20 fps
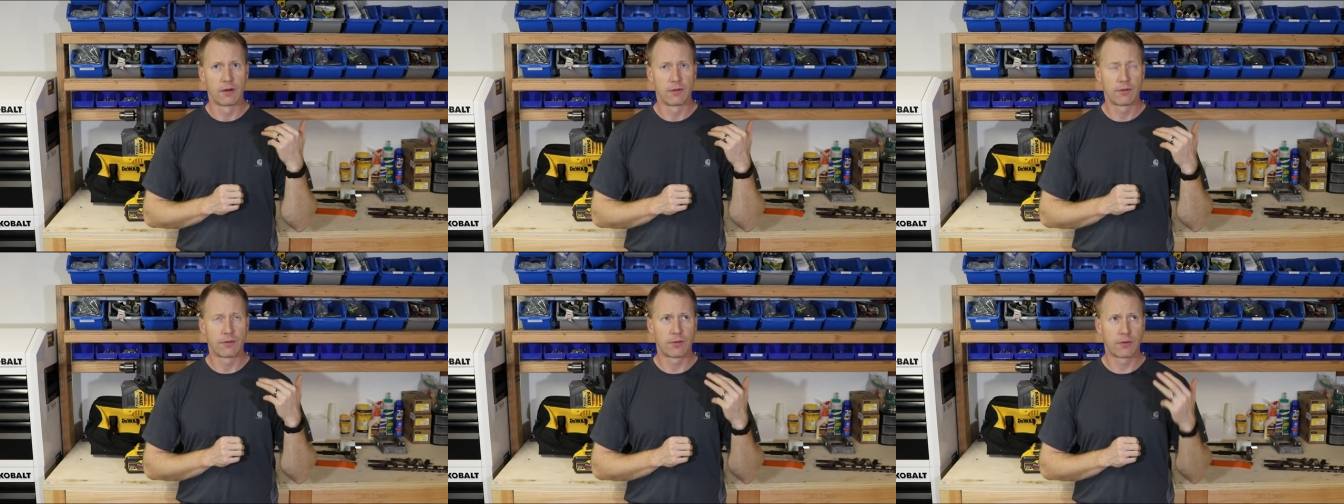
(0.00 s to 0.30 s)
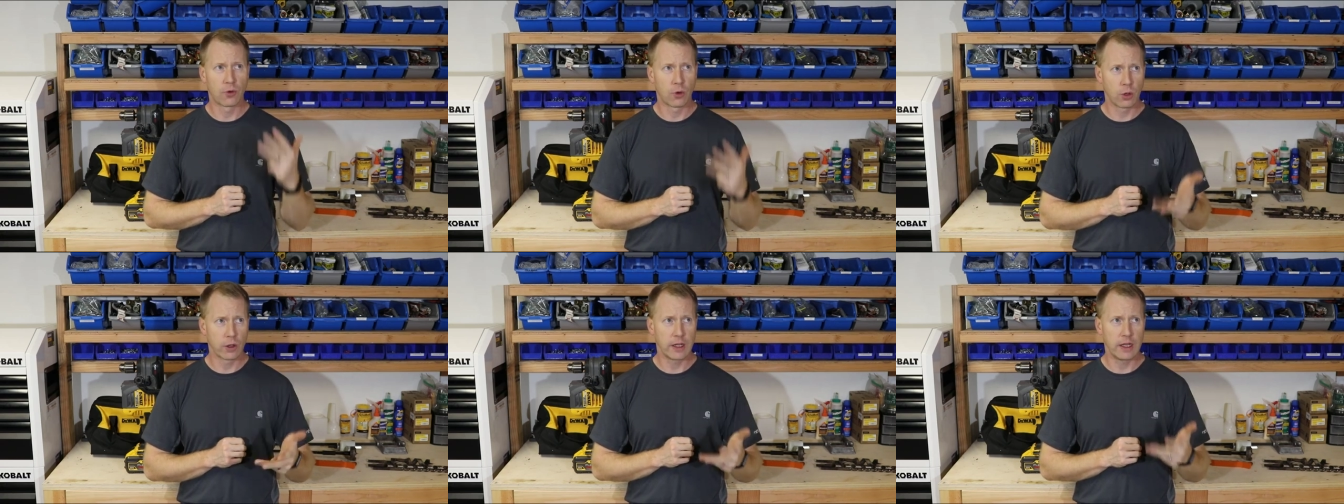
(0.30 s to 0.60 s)

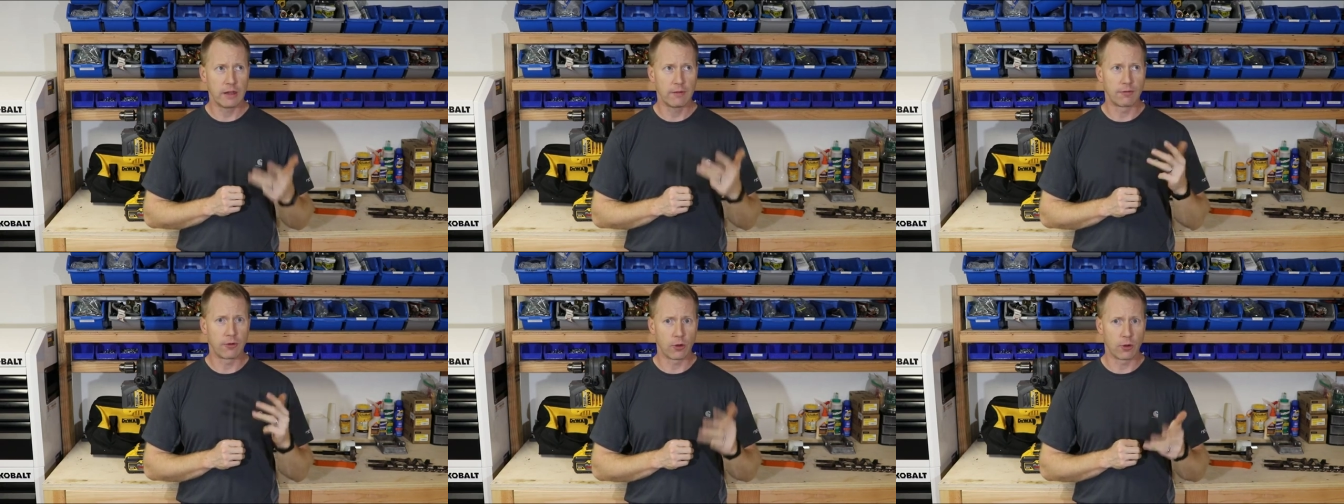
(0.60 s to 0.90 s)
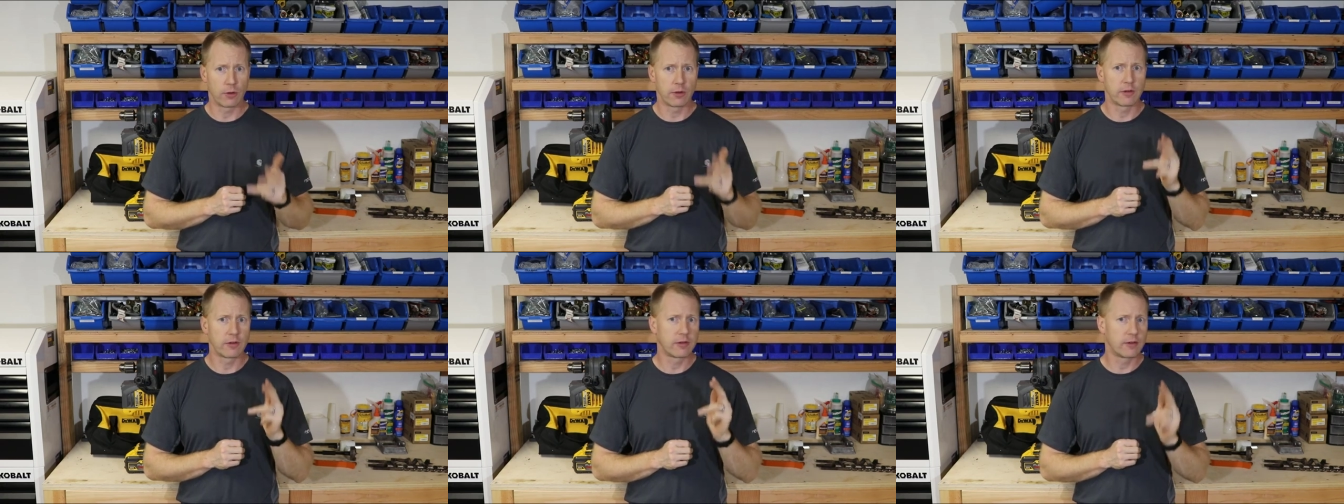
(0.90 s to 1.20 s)

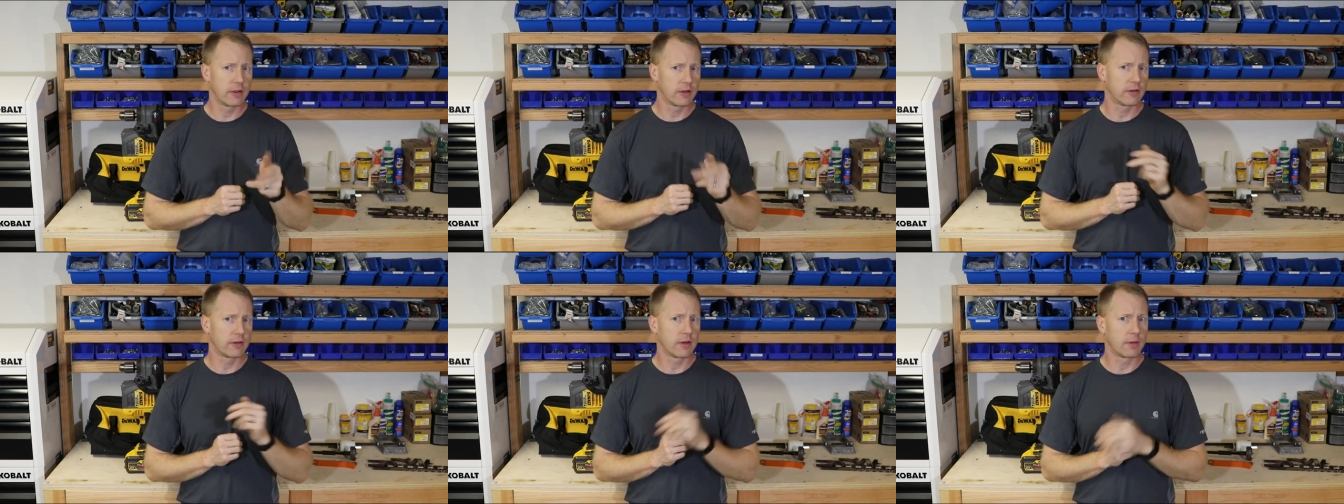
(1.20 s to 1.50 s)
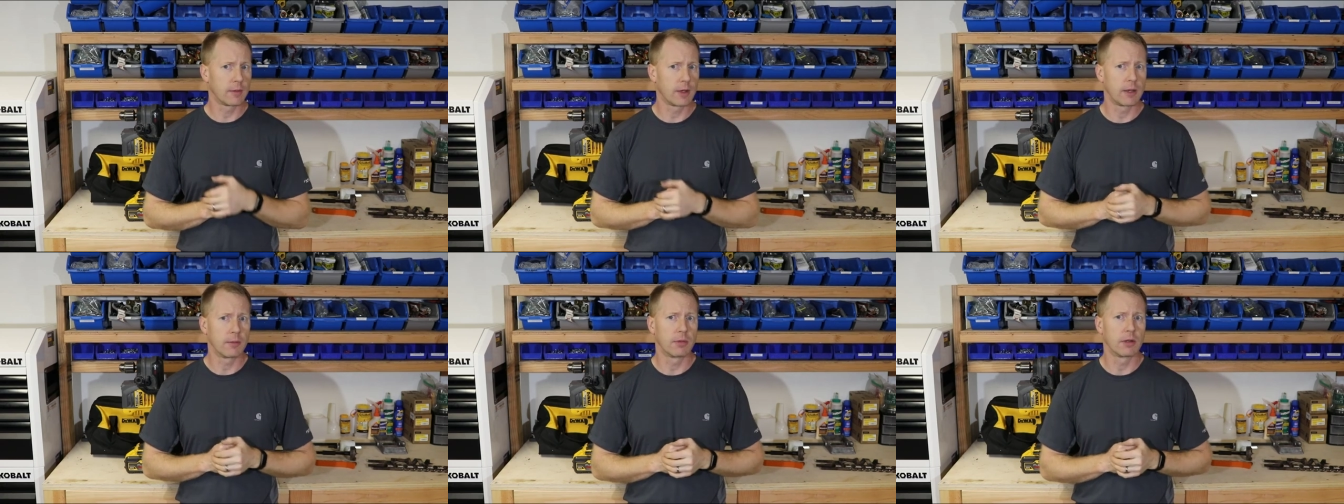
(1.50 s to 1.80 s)
40-volt
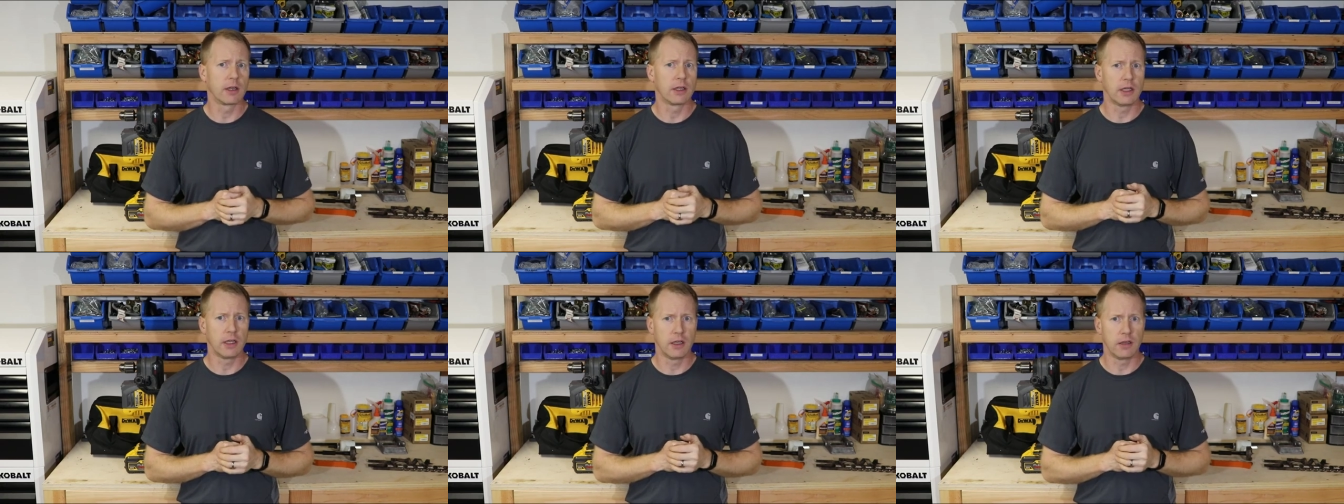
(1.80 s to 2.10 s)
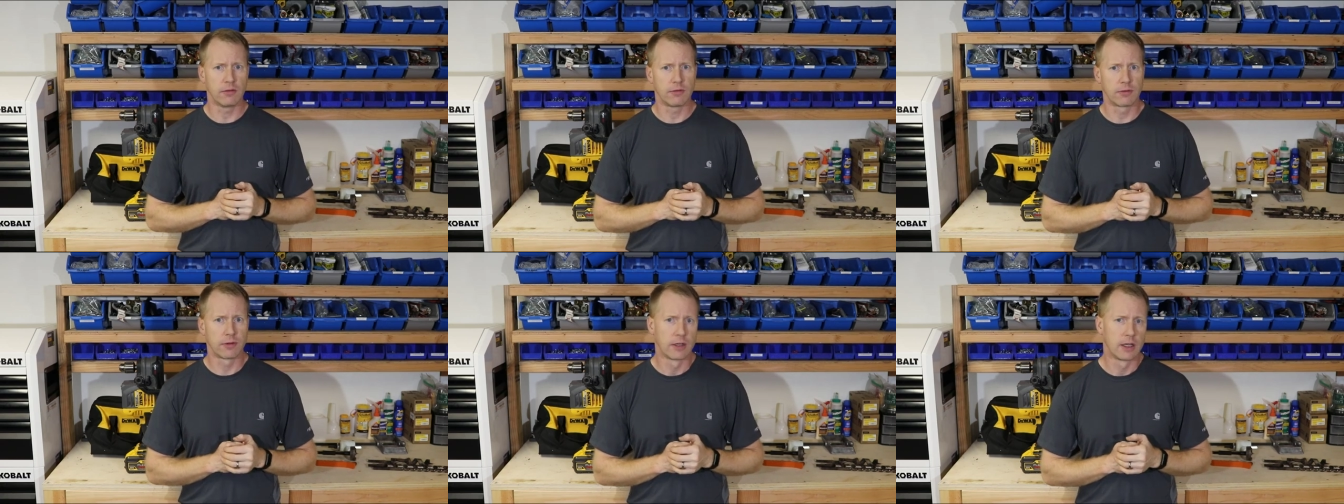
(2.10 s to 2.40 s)
system, I
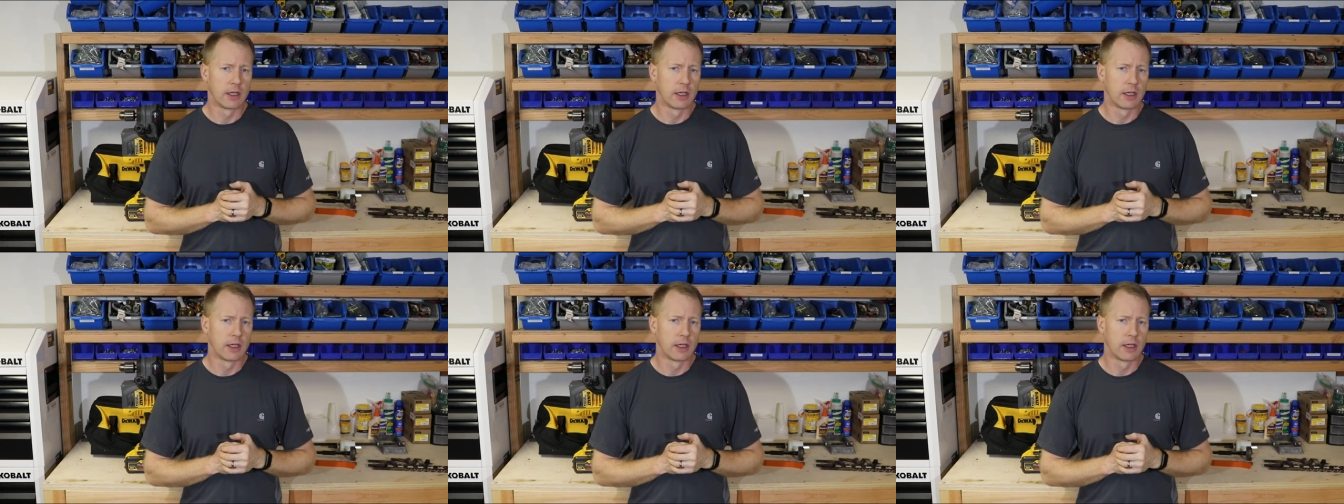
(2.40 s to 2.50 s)
believe.